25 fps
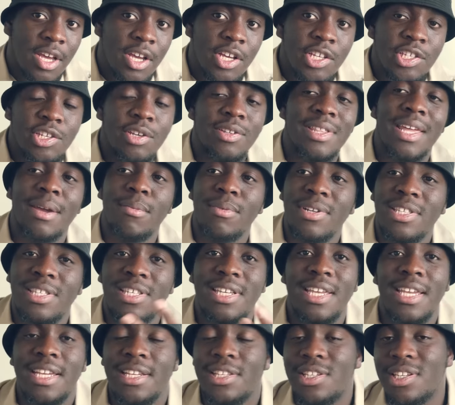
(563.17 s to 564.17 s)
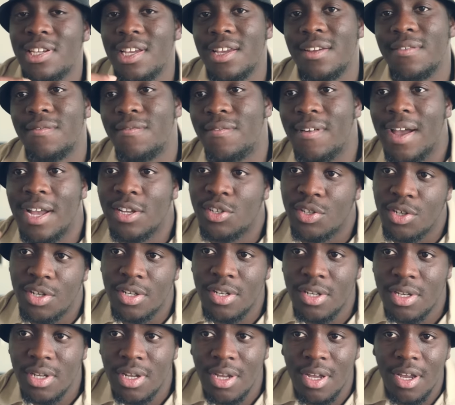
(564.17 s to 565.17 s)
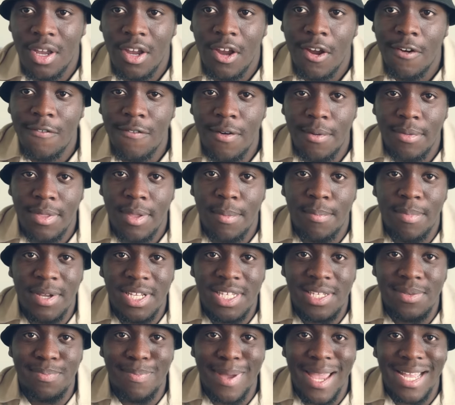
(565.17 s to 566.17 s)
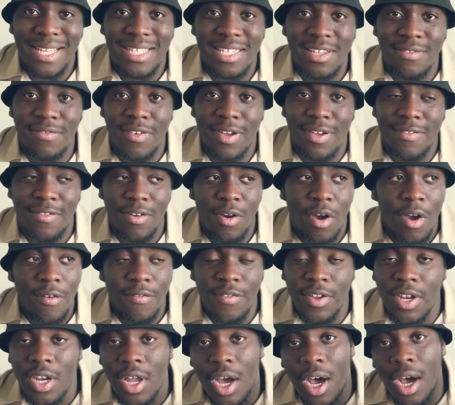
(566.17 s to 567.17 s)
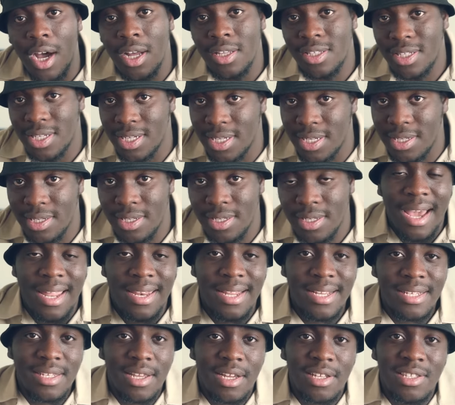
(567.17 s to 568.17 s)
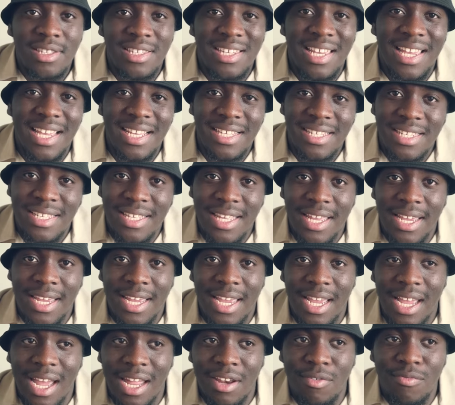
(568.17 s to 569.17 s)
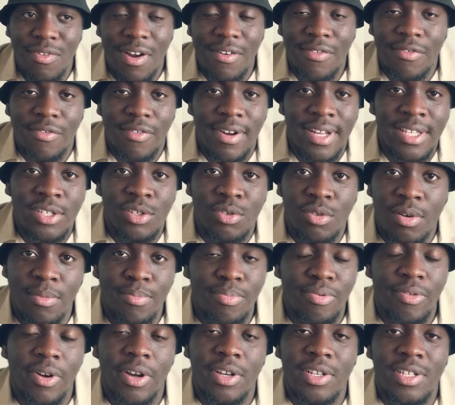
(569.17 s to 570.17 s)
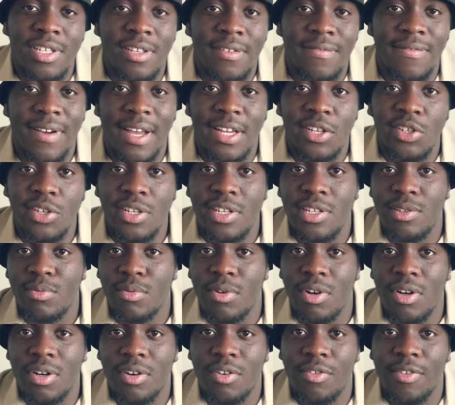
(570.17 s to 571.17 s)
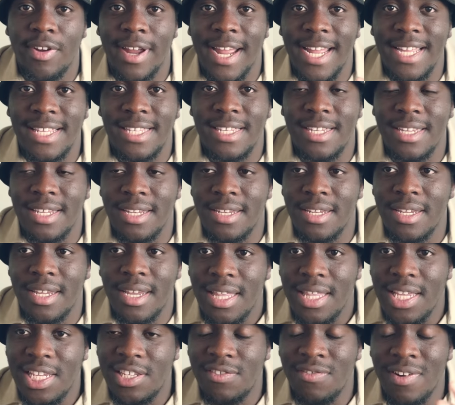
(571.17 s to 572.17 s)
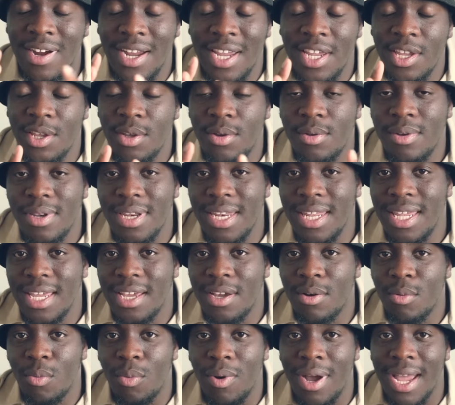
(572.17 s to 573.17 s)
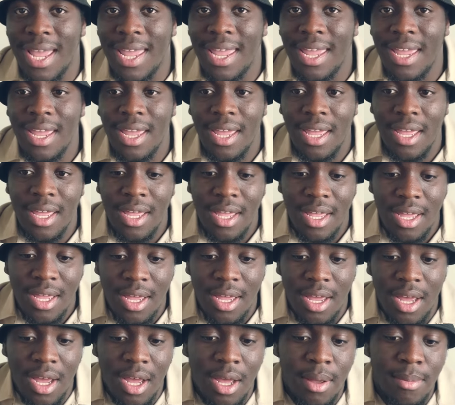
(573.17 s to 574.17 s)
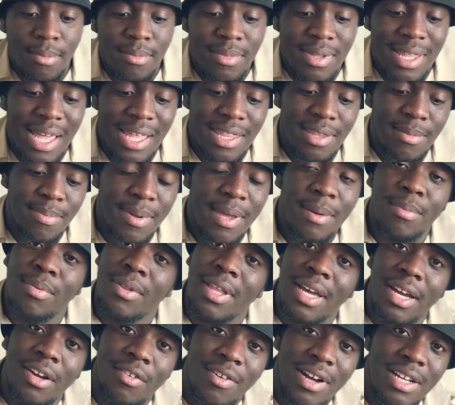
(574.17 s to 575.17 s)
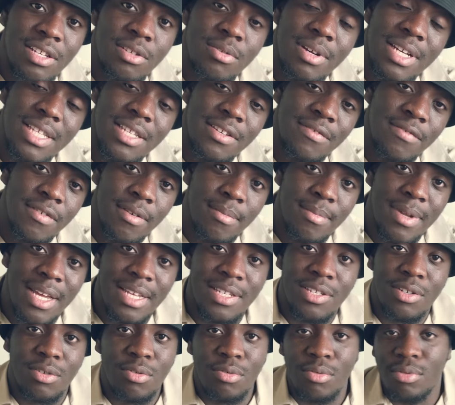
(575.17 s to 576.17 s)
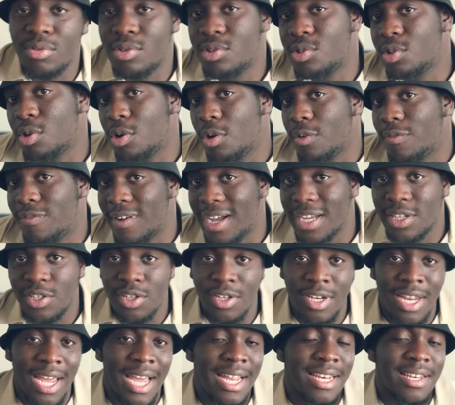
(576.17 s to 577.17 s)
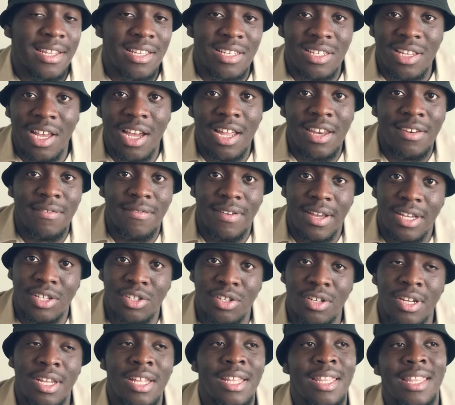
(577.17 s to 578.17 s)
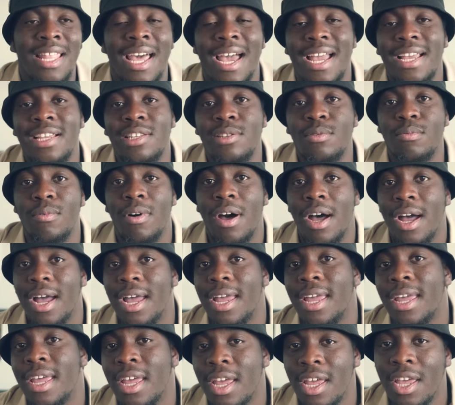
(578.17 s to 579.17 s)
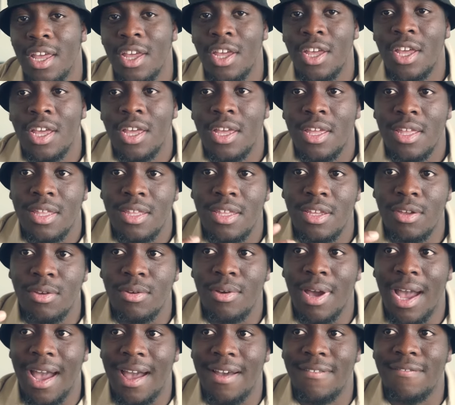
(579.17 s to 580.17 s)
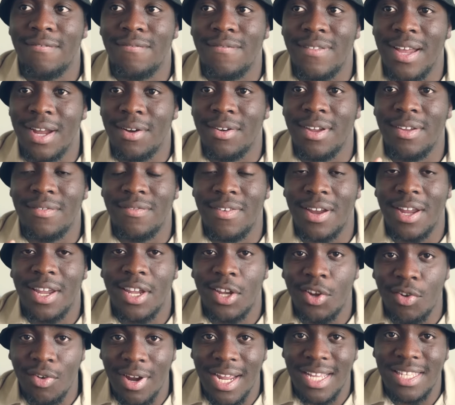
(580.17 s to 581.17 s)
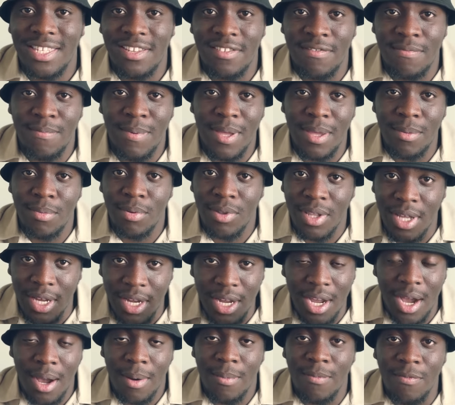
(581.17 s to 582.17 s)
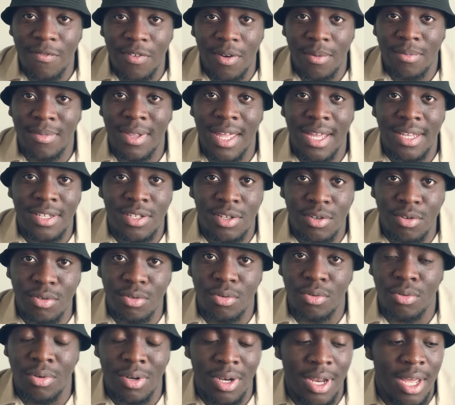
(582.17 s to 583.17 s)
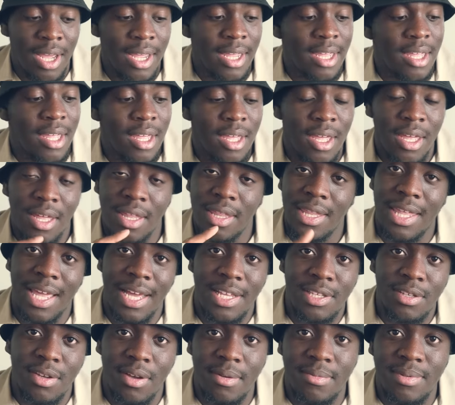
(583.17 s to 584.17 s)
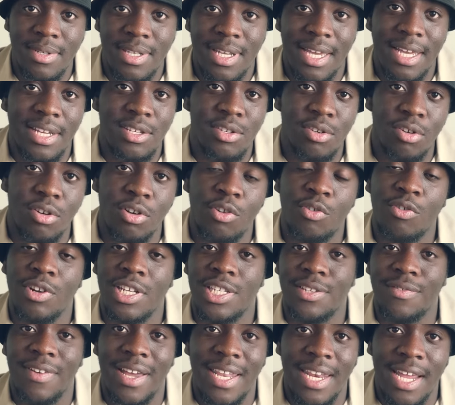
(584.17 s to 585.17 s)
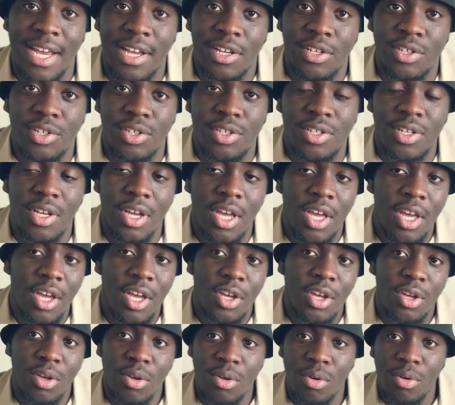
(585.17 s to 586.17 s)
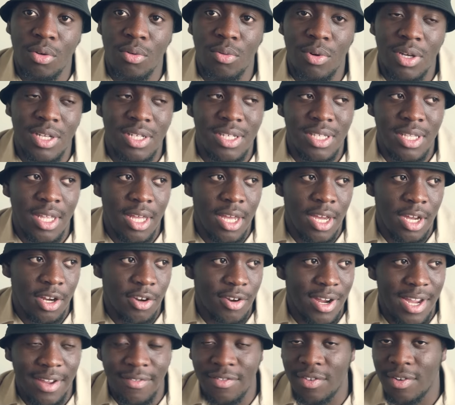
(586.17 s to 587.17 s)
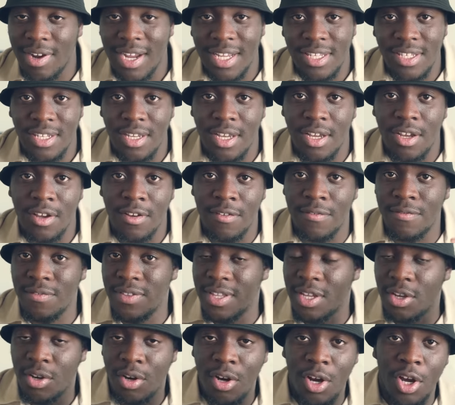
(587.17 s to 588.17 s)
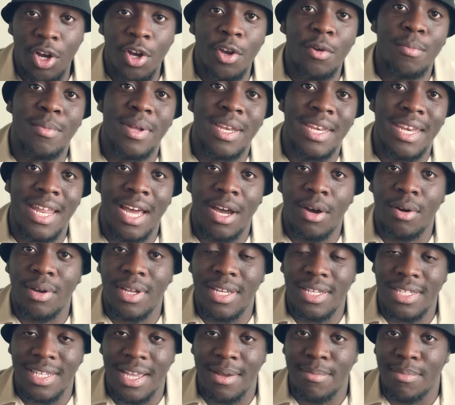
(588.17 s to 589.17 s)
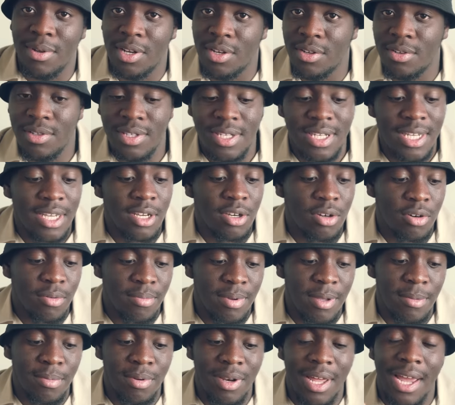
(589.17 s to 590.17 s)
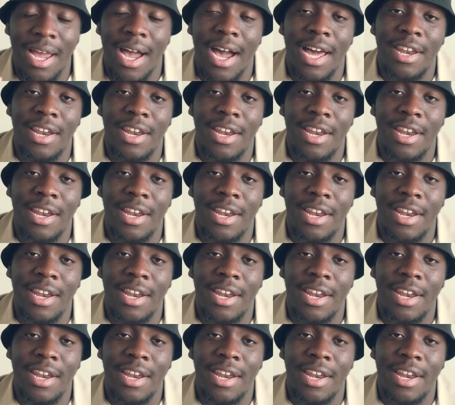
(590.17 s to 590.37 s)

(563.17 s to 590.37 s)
So they were teaching fashion from the perspective of, of an artist. And this artistic and referential approach to fashion is what created this very unique way um, that the people that graduated from that school saw fashion and designed fashion. And that is why you have very, very creative people that come from that school, like the Antwerp Six or Kris Van Assche, who was the creative director of Dior Homme and now he's at Berluti, or people like